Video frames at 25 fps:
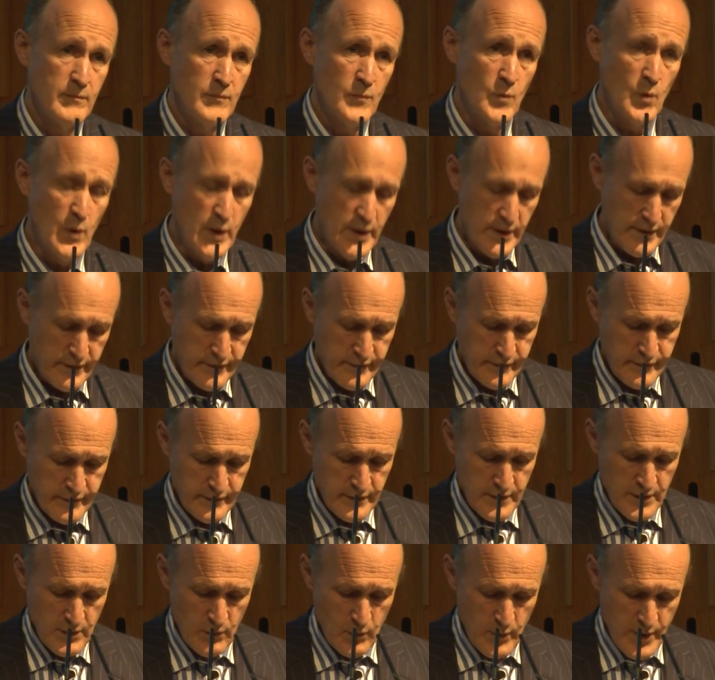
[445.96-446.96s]
works
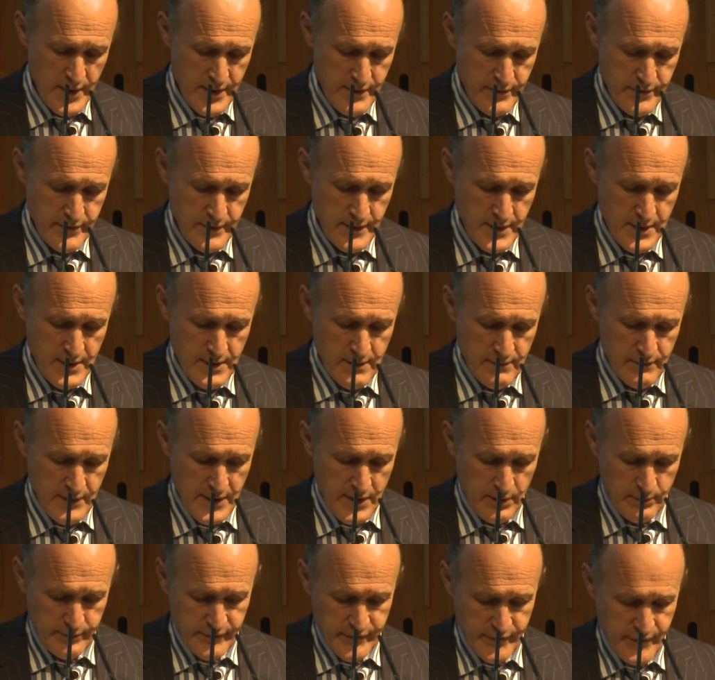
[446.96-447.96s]
with,
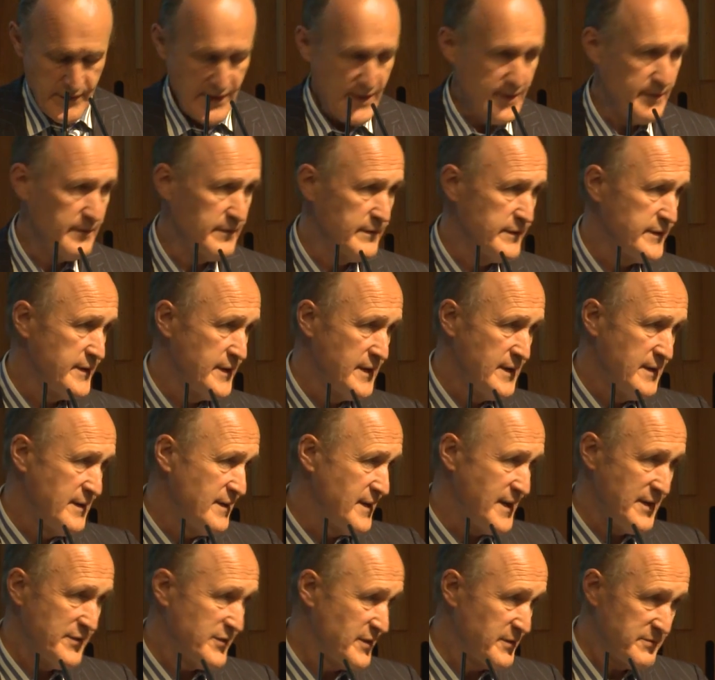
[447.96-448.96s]
helps fund,
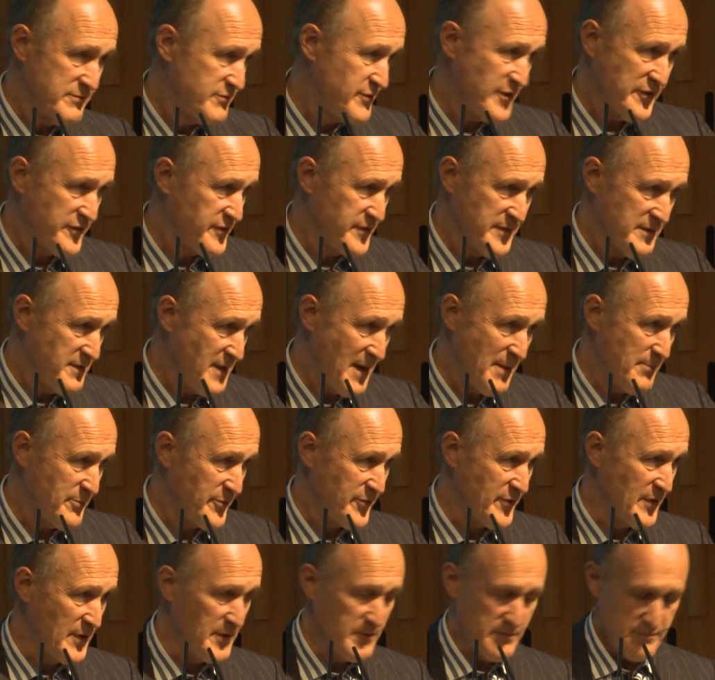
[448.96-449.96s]
is just an
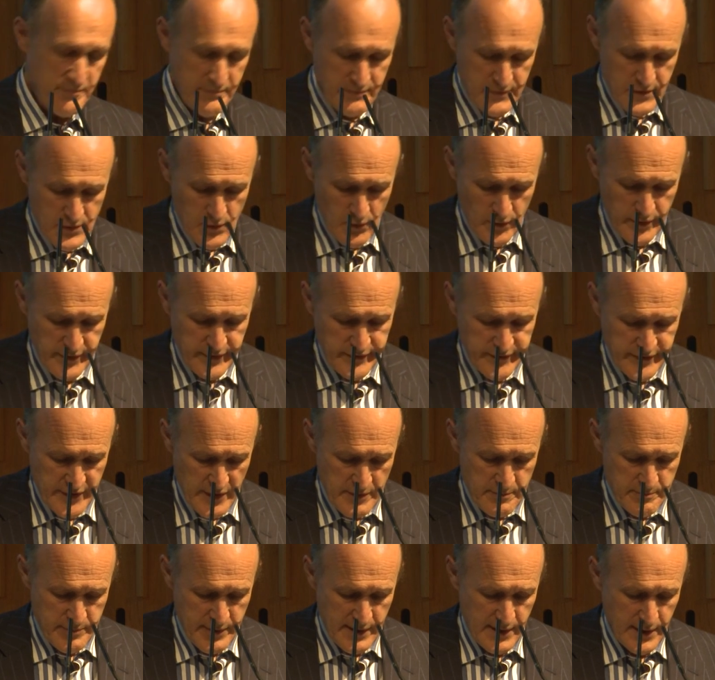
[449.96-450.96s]
absolute
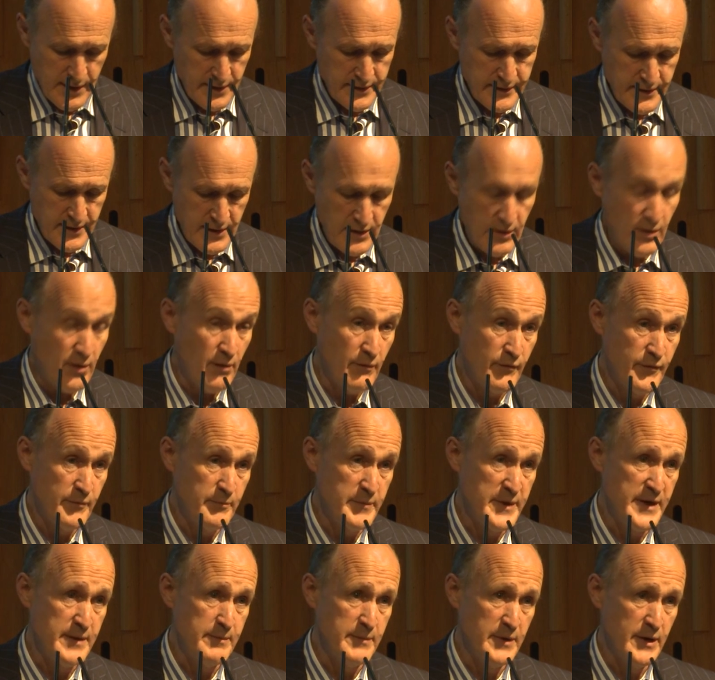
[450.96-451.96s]
cornerstone partner of
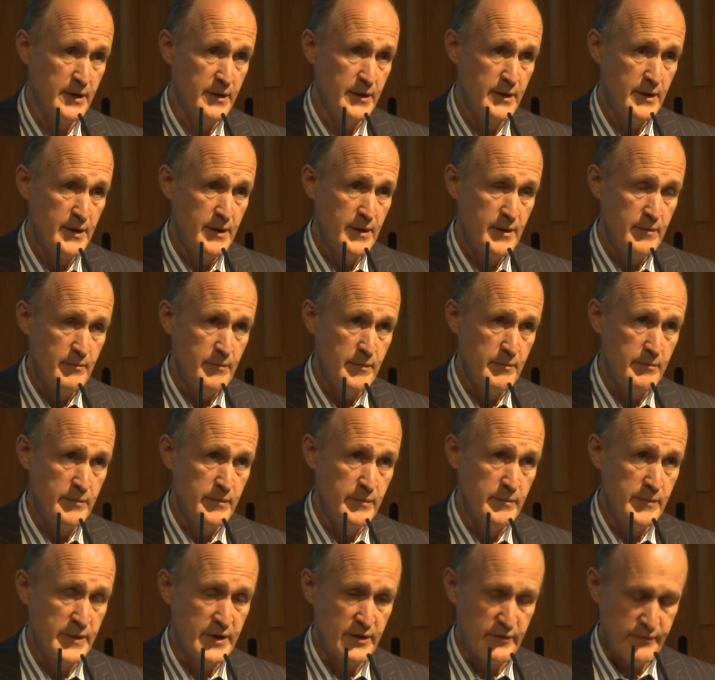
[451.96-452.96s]
MIMA,
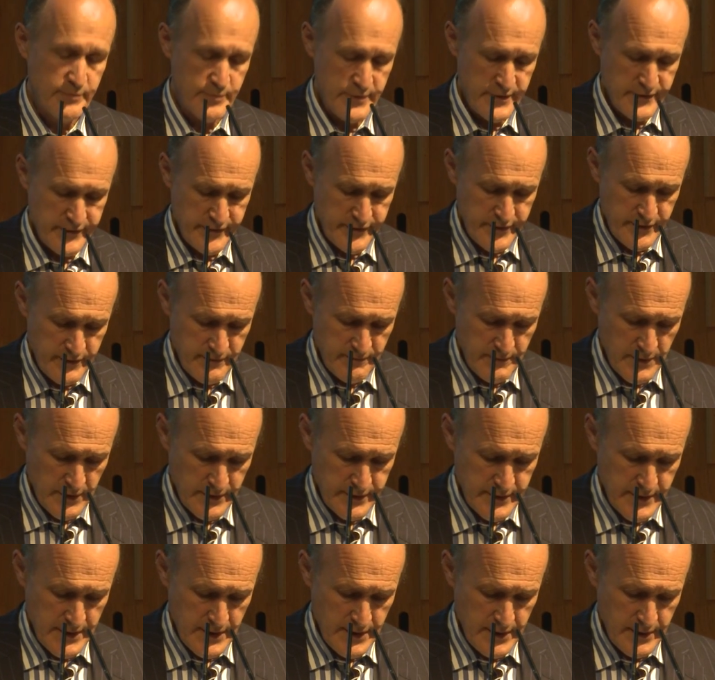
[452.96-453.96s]
Middlesbrough Institute of
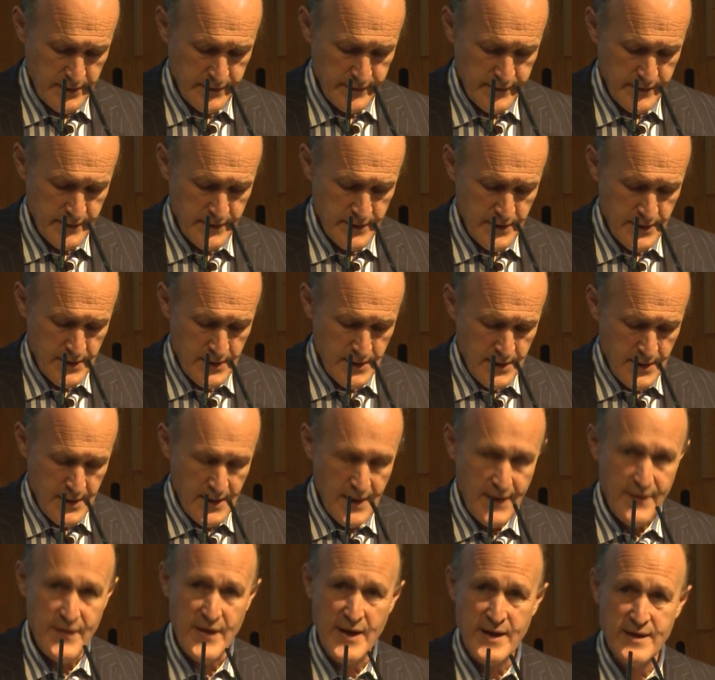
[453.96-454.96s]
Modern Art.
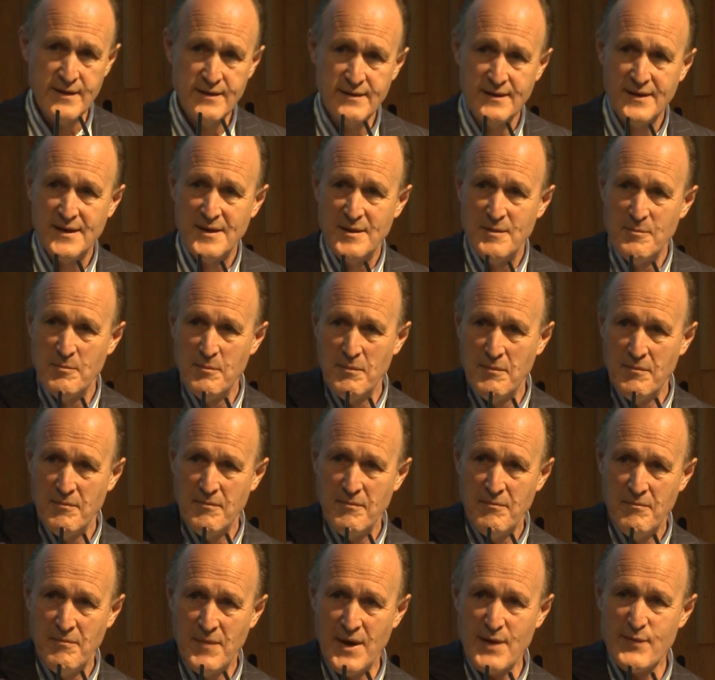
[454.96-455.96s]
And then
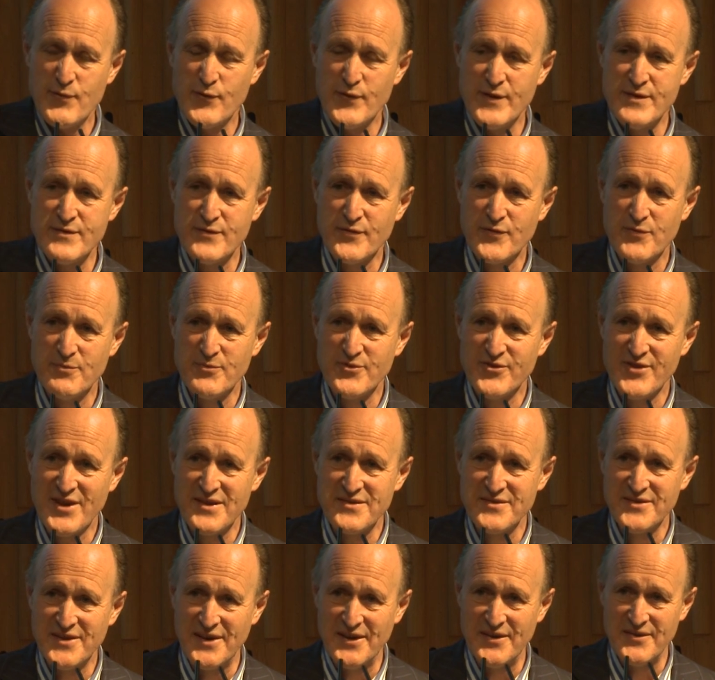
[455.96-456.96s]
my friends from
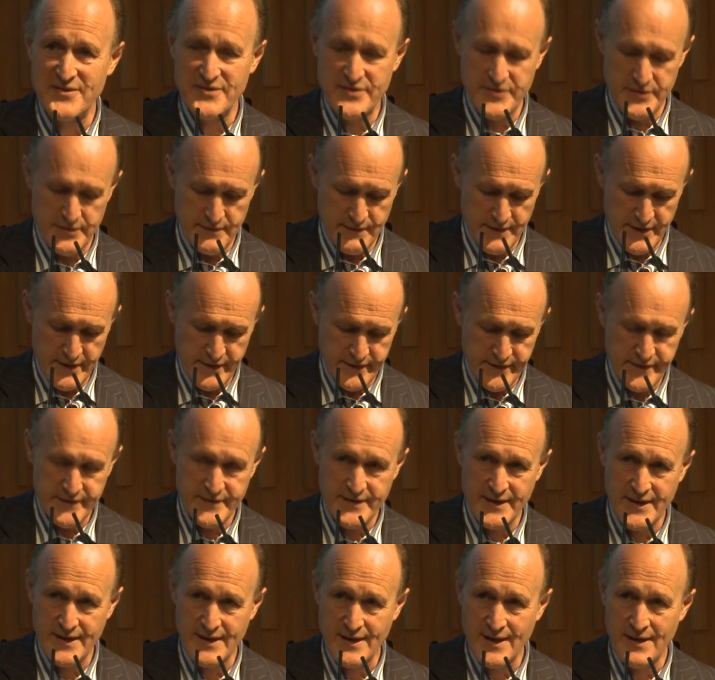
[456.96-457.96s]
Sunderland
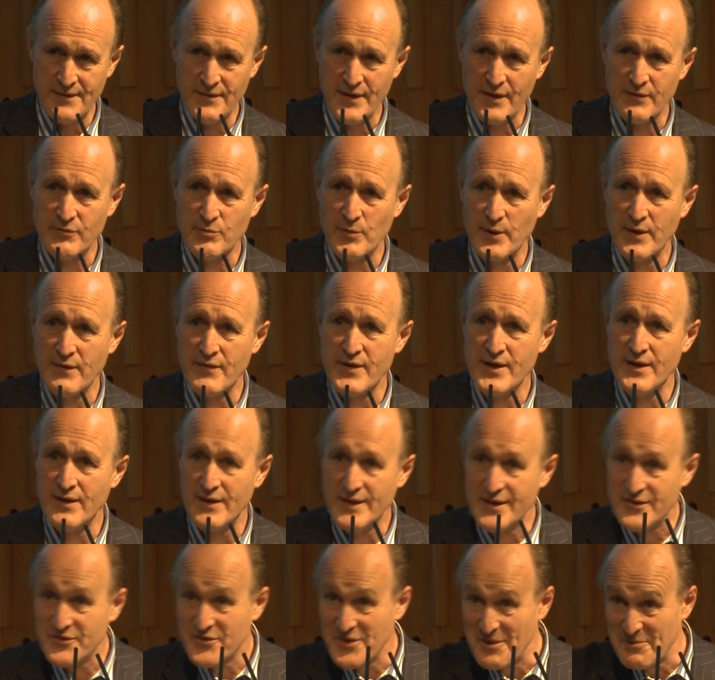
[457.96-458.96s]
University, and that was one of the
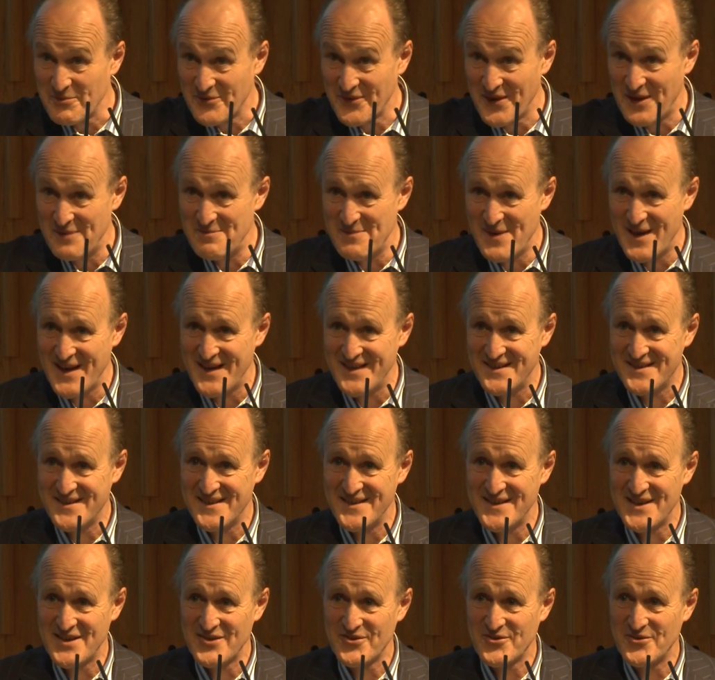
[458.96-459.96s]
early trips I made to
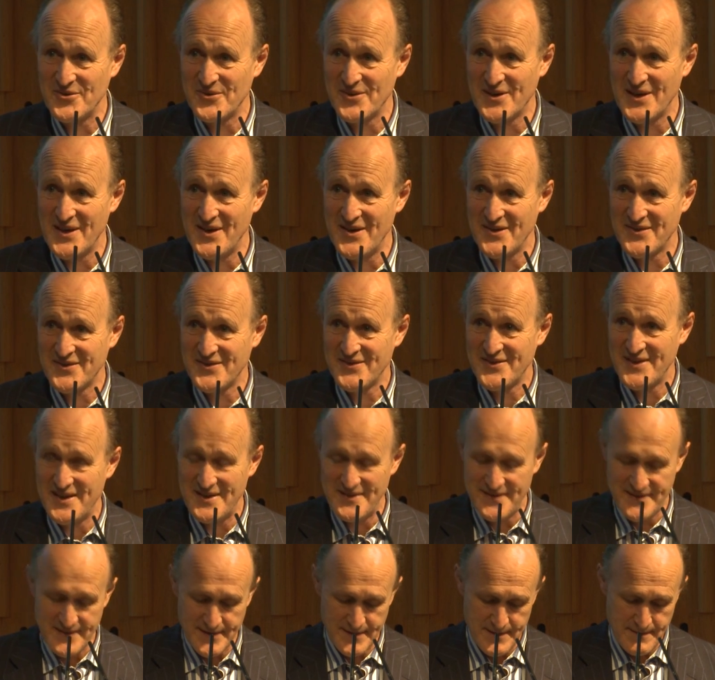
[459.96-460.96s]
the National Glass
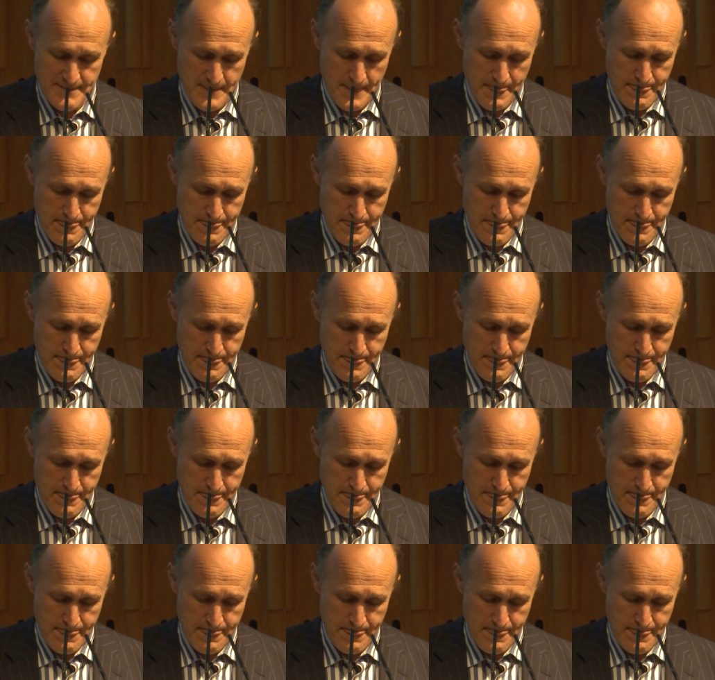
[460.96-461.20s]
Centre,